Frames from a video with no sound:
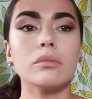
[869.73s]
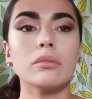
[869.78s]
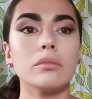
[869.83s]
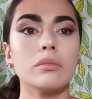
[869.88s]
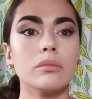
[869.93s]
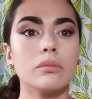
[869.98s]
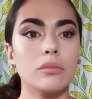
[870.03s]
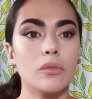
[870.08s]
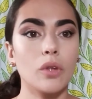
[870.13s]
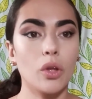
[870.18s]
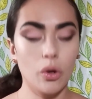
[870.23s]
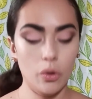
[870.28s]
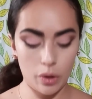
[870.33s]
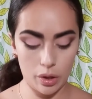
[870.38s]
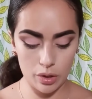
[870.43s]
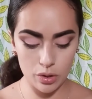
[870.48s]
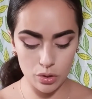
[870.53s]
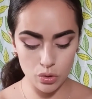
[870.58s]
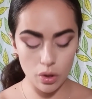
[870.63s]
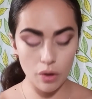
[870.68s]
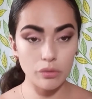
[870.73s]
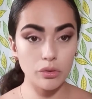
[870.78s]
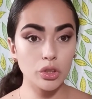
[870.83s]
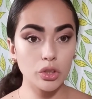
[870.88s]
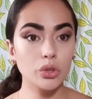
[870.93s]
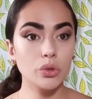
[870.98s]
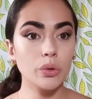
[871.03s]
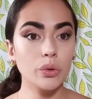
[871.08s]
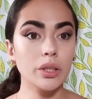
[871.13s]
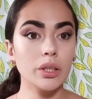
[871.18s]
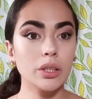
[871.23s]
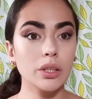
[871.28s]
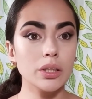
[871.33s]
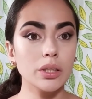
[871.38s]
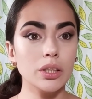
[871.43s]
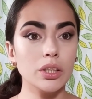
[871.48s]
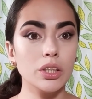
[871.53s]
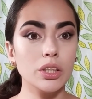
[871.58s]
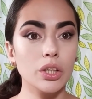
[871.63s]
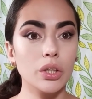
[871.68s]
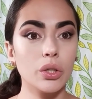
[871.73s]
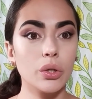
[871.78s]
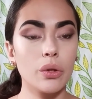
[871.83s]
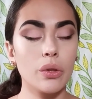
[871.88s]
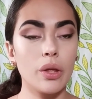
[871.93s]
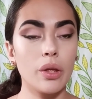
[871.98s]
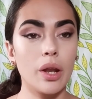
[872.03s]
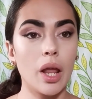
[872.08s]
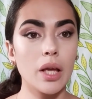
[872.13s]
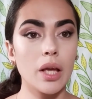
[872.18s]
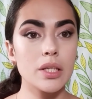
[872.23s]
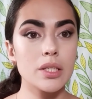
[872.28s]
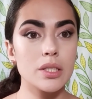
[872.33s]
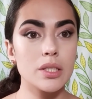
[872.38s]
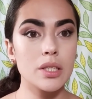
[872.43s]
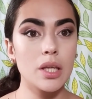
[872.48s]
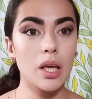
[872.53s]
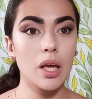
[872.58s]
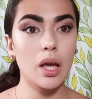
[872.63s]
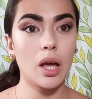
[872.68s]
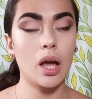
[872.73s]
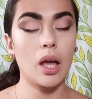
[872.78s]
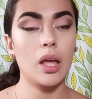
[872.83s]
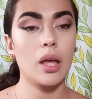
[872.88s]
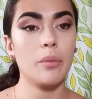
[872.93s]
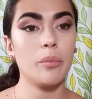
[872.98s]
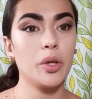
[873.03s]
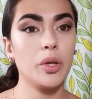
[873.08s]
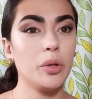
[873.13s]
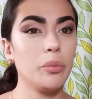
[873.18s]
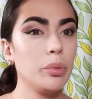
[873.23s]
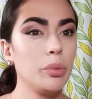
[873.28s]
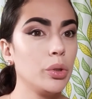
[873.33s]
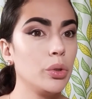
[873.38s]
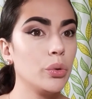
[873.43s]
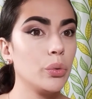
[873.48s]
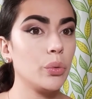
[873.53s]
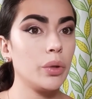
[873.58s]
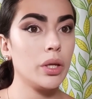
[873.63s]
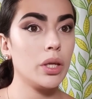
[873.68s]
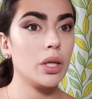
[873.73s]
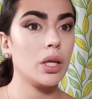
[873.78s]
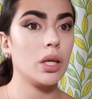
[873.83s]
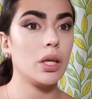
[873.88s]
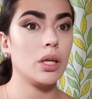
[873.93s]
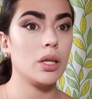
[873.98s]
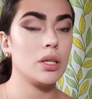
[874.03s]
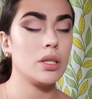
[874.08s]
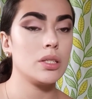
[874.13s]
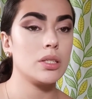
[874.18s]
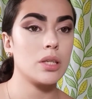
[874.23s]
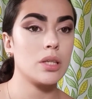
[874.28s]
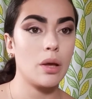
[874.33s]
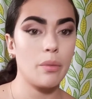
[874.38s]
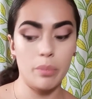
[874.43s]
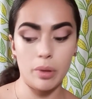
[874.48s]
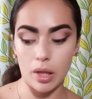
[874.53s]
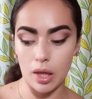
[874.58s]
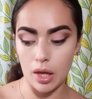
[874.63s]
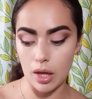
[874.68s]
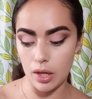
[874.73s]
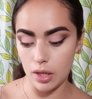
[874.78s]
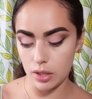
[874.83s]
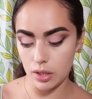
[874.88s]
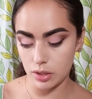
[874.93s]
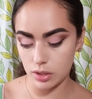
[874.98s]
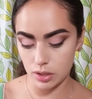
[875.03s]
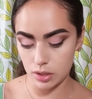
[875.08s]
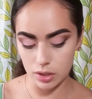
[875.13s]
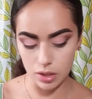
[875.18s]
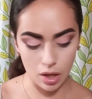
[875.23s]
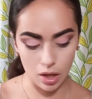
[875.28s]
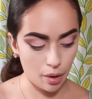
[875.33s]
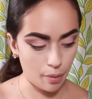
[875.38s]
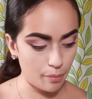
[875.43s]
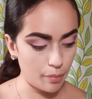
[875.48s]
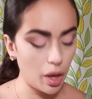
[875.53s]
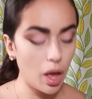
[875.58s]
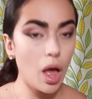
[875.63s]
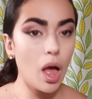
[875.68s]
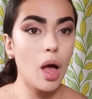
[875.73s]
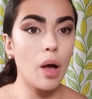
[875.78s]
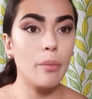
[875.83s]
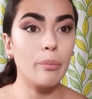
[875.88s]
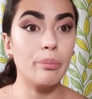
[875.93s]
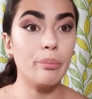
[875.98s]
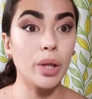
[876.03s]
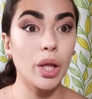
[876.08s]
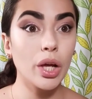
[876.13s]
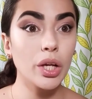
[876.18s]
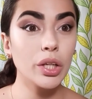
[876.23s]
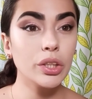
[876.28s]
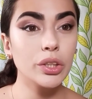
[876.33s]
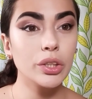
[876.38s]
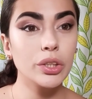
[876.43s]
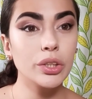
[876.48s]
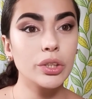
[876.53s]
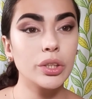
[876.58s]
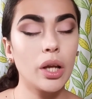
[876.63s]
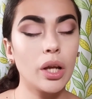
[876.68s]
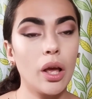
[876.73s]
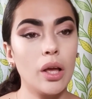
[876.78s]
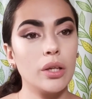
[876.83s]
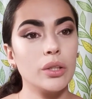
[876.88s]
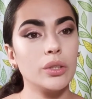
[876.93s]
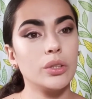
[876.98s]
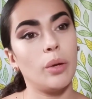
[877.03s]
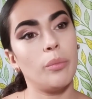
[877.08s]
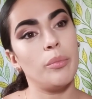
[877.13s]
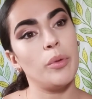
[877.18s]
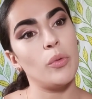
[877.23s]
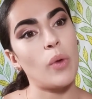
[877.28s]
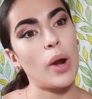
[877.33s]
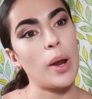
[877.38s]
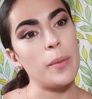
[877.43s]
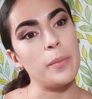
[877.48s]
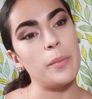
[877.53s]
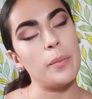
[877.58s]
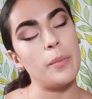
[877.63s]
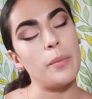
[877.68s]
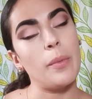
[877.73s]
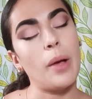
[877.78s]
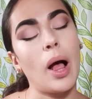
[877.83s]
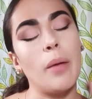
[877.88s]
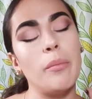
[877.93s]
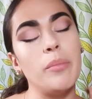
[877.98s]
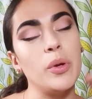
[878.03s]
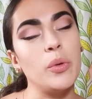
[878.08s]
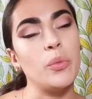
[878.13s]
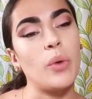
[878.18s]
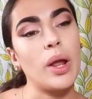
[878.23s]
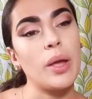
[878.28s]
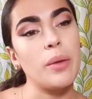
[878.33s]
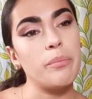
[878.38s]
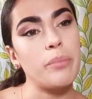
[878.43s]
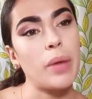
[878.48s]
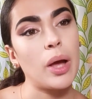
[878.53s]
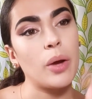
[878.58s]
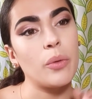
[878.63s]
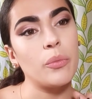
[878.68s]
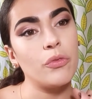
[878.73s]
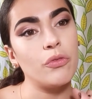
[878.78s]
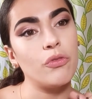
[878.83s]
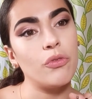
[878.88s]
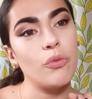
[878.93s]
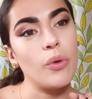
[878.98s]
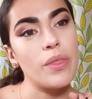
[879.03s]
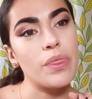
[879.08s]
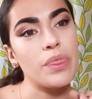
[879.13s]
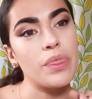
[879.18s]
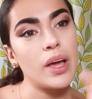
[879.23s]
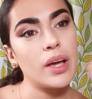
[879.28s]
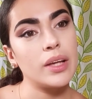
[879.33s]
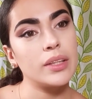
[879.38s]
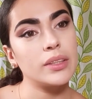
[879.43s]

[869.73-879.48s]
Okay, so after doing the concealer, the next thing I am going to be doing is applying some blush. So I'll be right back with that.